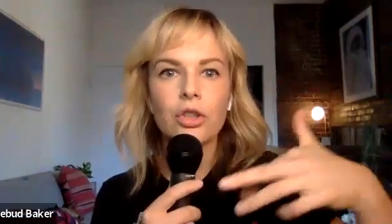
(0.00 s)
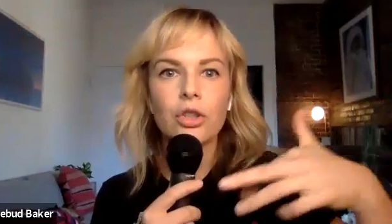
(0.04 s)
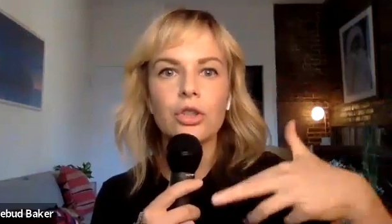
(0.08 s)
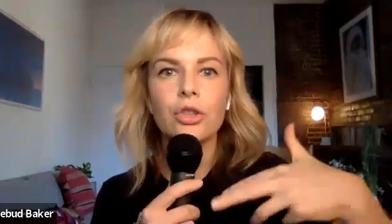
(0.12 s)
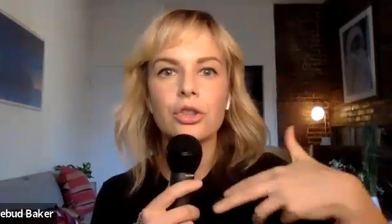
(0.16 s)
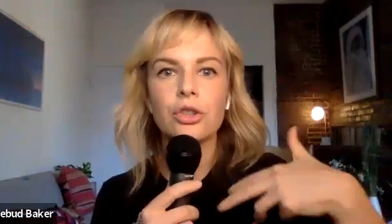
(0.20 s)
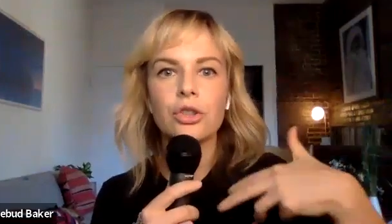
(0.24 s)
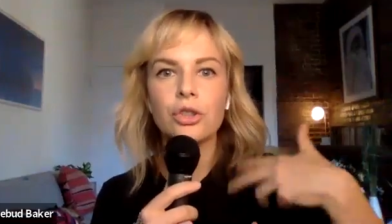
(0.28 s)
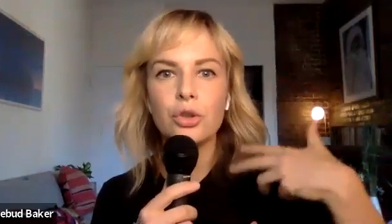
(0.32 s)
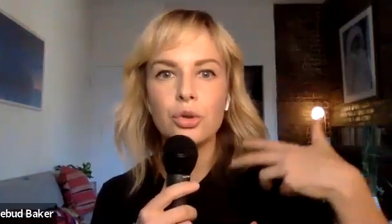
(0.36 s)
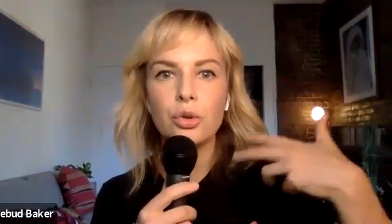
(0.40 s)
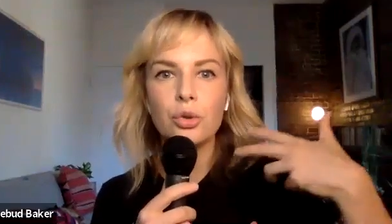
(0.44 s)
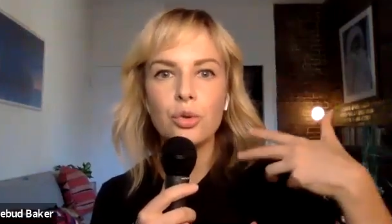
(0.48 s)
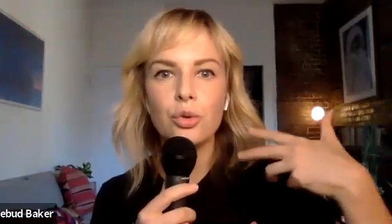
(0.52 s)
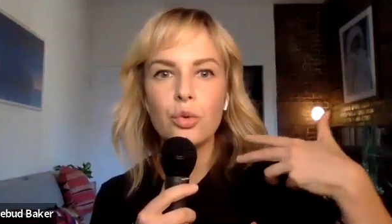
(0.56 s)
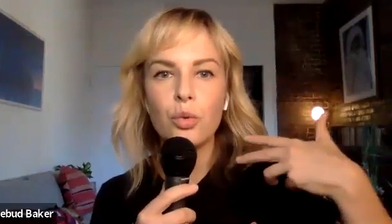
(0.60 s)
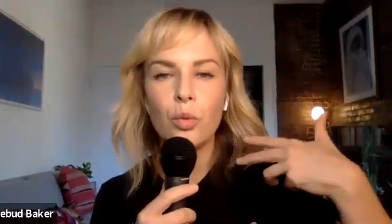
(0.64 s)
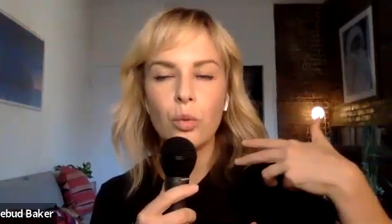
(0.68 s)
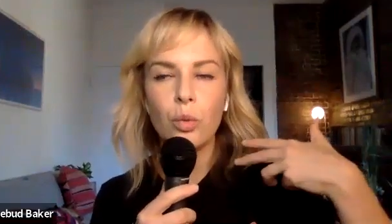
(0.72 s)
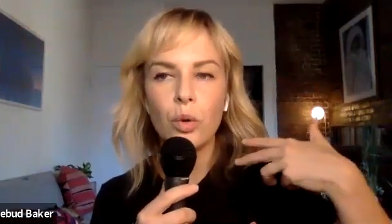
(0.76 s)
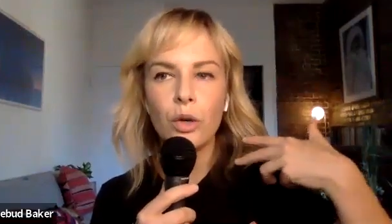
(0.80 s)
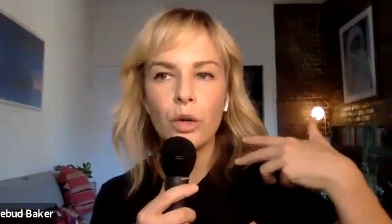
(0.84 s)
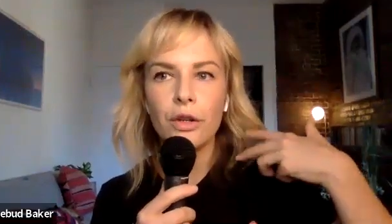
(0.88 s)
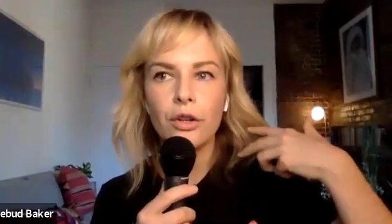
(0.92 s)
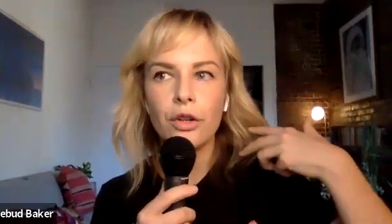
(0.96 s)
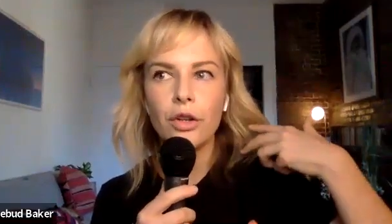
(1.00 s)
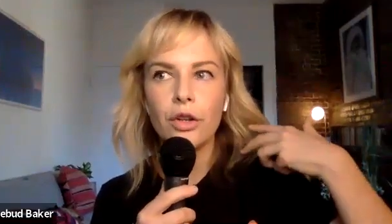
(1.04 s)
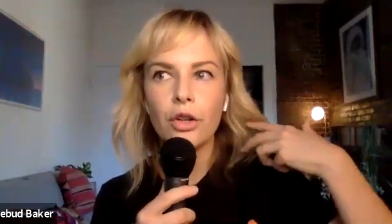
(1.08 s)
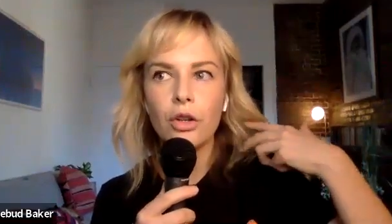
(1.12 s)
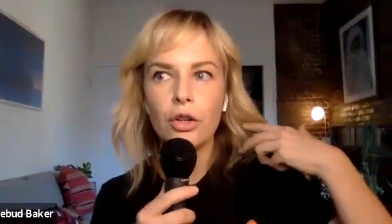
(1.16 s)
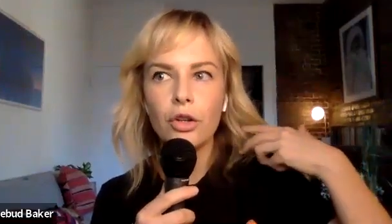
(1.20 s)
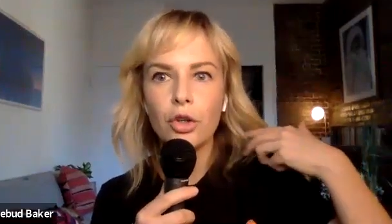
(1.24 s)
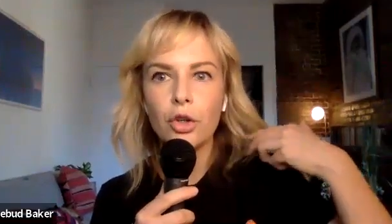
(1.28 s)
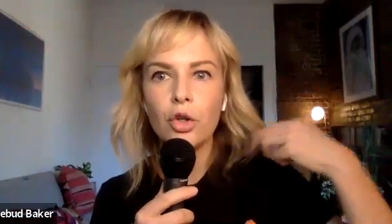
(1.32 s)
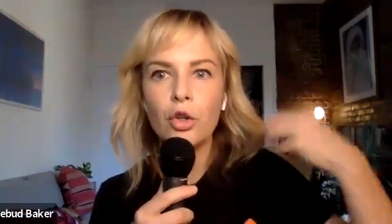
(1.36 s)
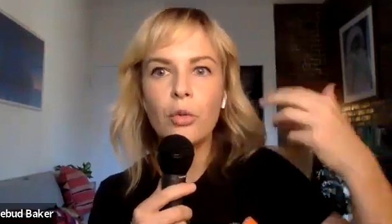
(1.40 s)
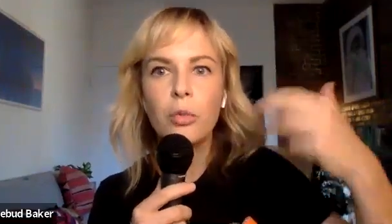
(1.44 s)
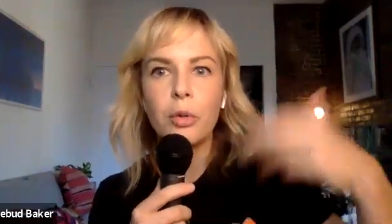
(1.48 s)
you will
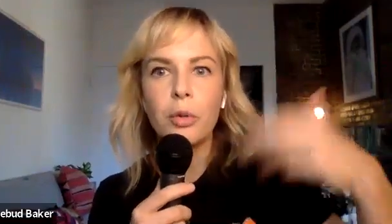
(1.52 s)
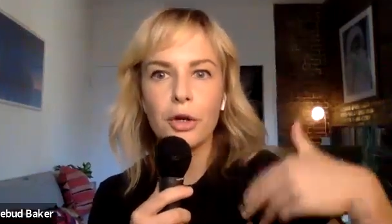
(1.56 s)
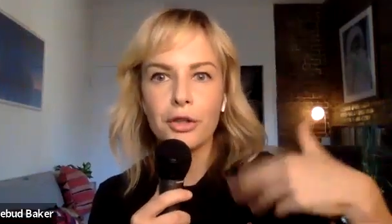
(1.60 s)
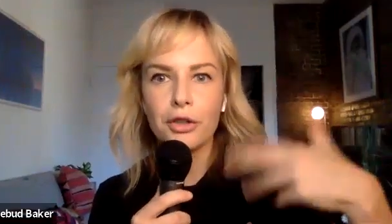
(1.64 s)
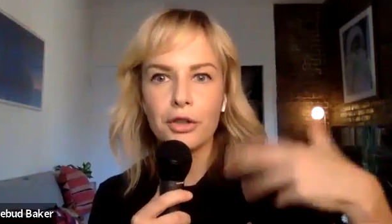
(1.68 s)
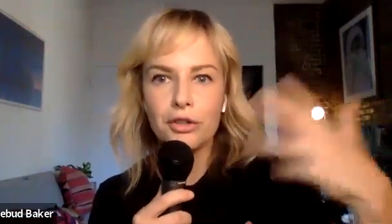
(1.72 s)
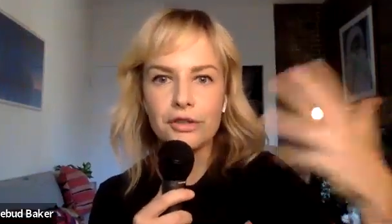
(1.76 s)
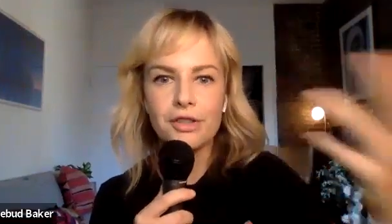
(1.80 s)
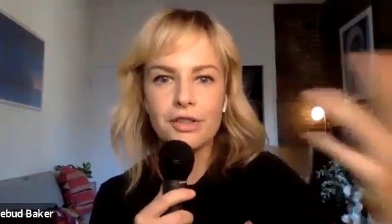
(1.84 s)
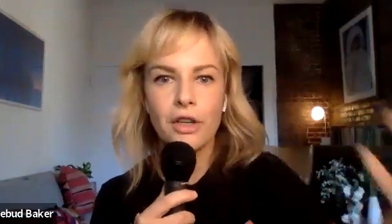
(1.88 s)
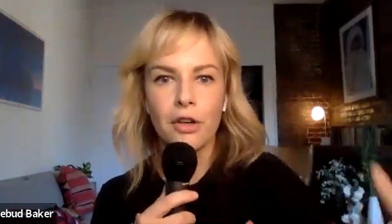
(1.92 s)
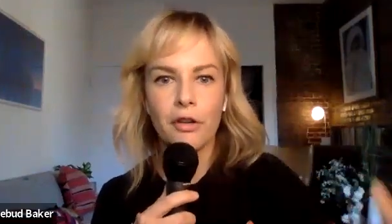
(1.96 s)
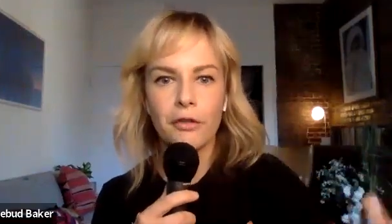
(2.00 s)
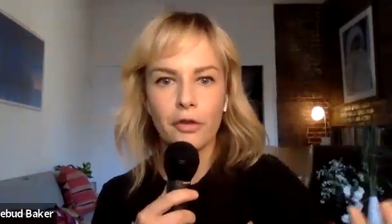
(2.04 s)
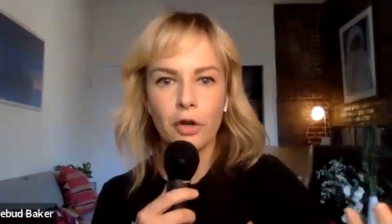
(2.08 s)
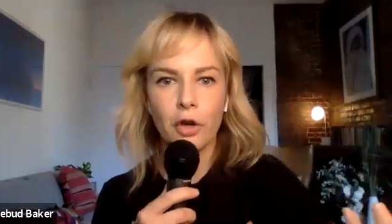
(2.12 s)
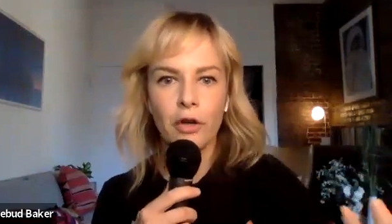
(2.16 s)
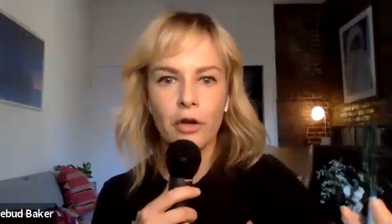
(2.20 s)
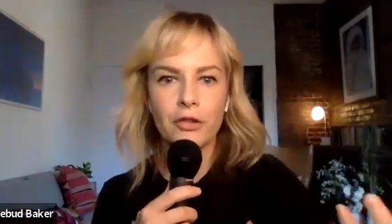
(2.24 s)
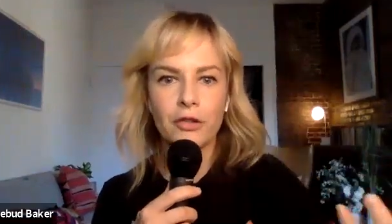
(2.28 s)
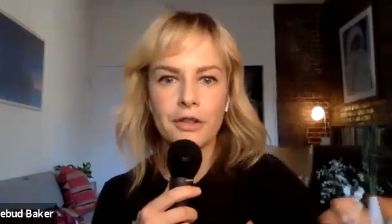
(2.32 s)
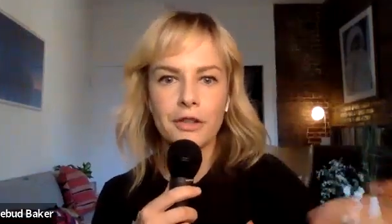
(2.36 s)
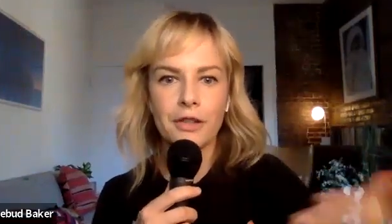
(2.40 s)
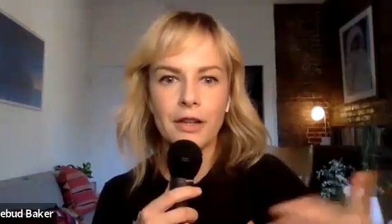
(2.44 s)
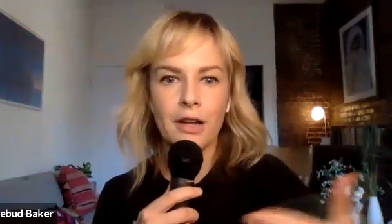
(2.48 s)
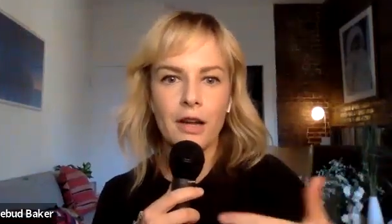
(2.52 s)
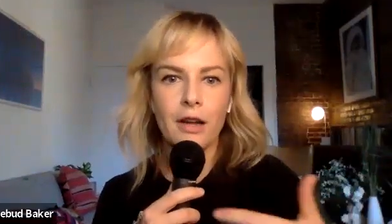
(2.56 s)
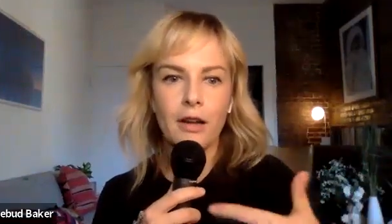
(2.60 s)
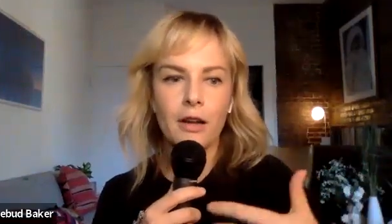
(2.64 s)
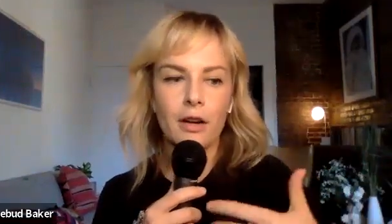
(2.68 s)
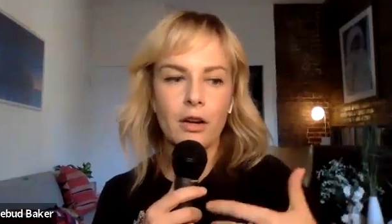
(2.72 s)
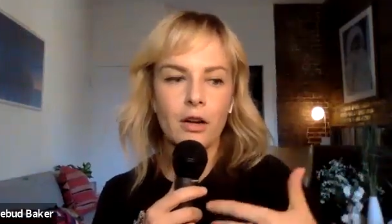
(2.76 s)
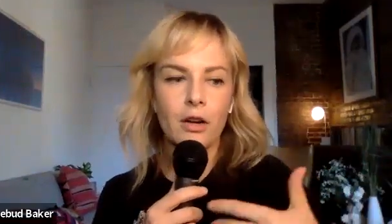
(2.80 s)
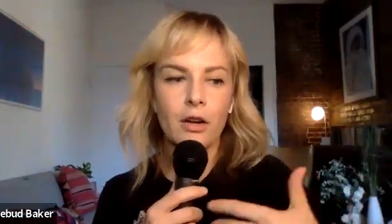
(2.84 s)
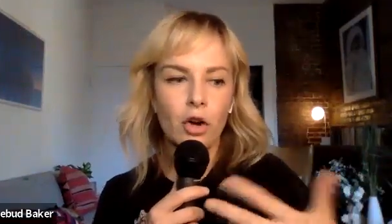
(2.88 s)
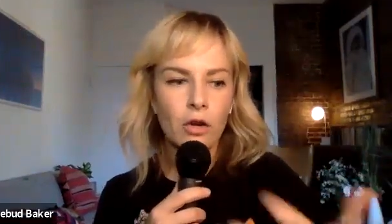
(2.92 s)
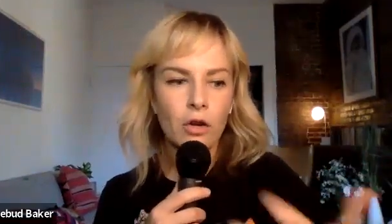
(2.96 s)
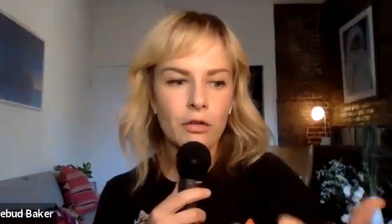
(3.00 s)
Uber yourself over there
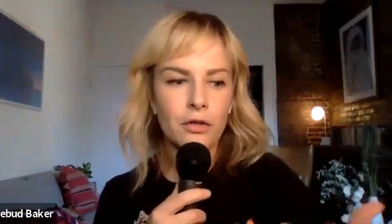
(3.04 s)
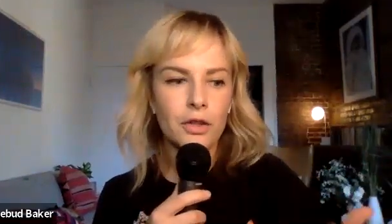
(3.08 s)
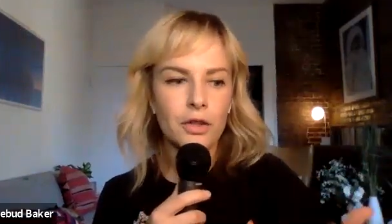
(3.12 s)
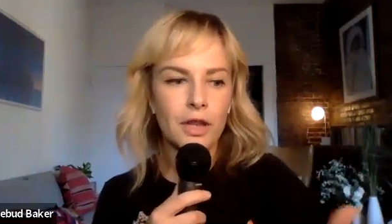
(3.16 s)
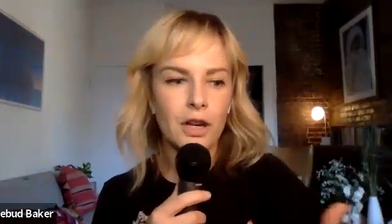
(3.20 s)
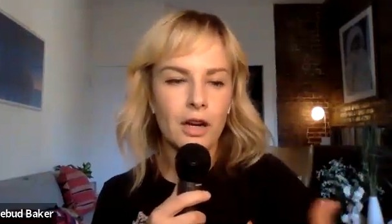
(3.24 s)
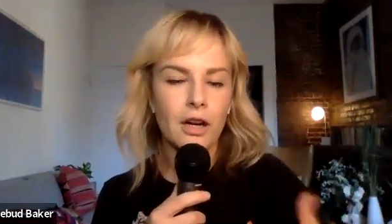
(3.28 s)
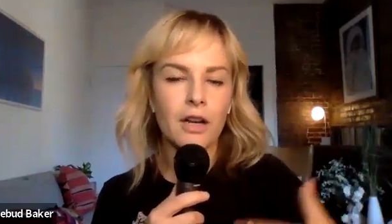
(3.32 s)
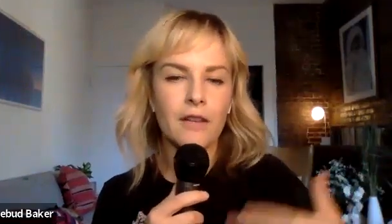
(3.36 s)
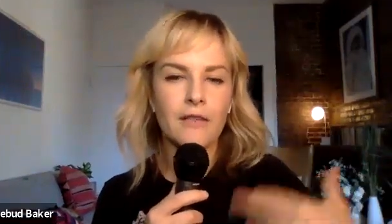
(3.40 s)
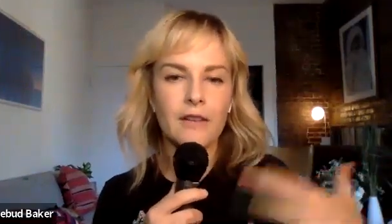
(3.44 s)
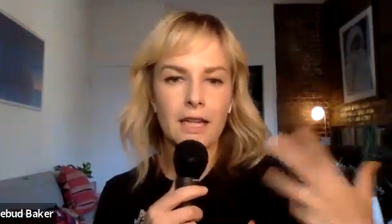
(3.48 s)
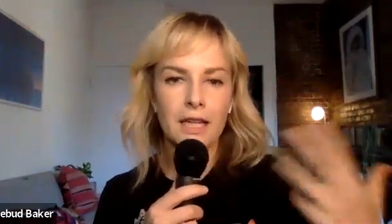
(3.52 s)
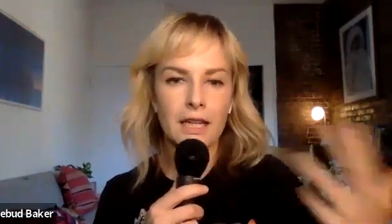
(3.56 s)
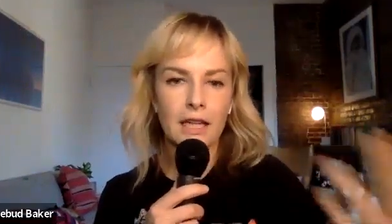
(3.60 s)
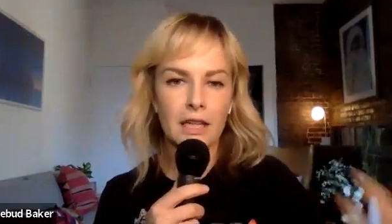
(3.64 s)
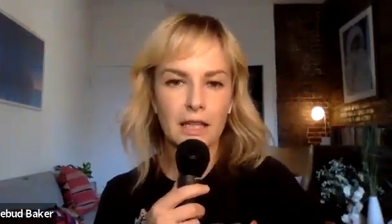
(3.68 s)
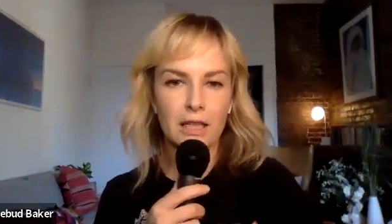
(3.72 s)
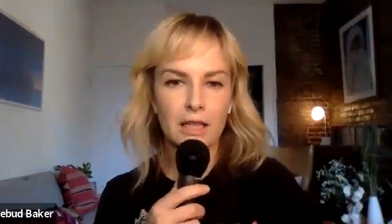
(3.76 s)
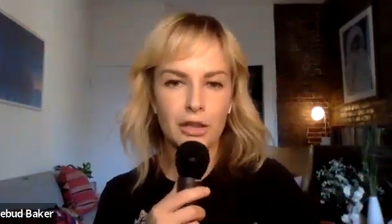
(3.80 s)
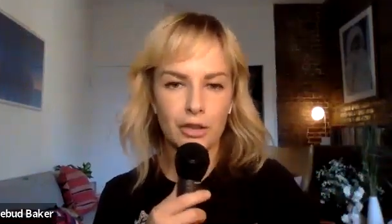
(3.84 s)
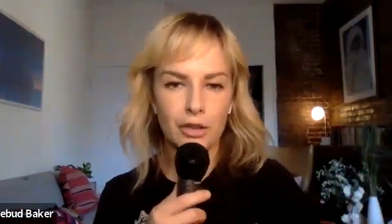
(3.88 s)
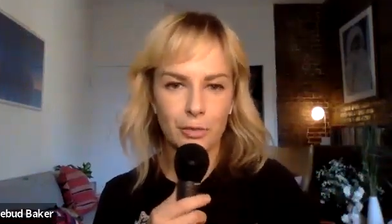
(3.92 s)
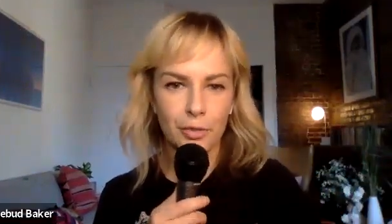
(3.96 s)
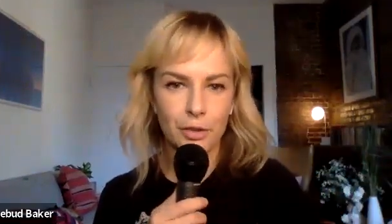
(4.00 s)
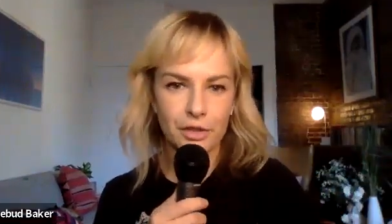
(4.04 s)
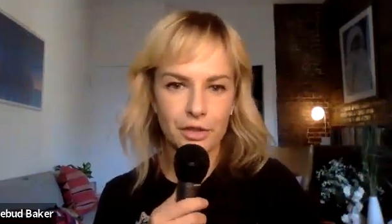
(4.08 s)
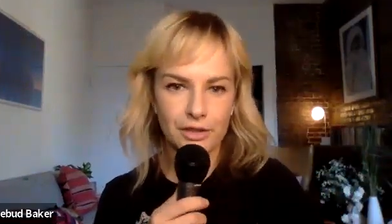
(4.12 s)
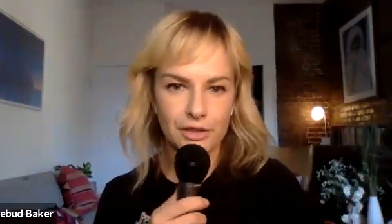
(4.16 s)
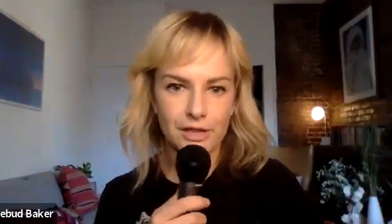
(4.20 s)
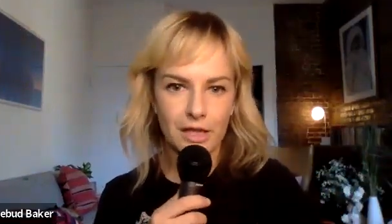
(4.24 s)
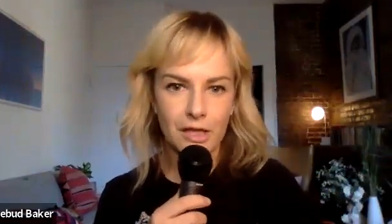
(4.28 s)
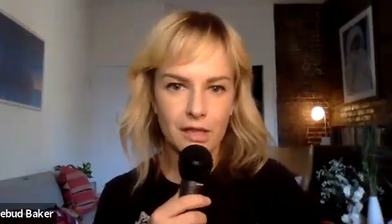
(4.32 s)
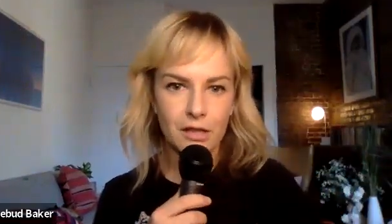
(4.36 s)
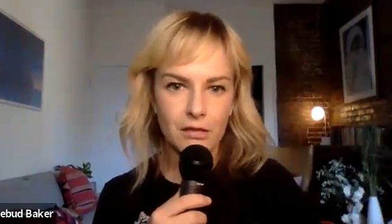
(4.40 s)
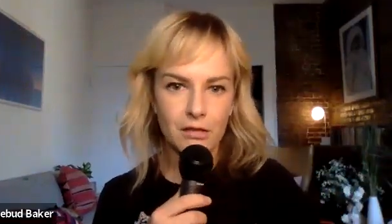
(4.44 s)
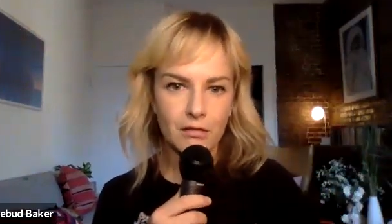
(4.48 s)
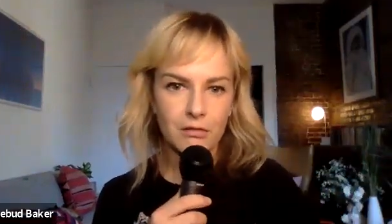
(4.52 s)
and they can eat your
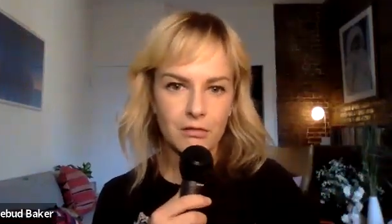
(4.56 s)
pussy.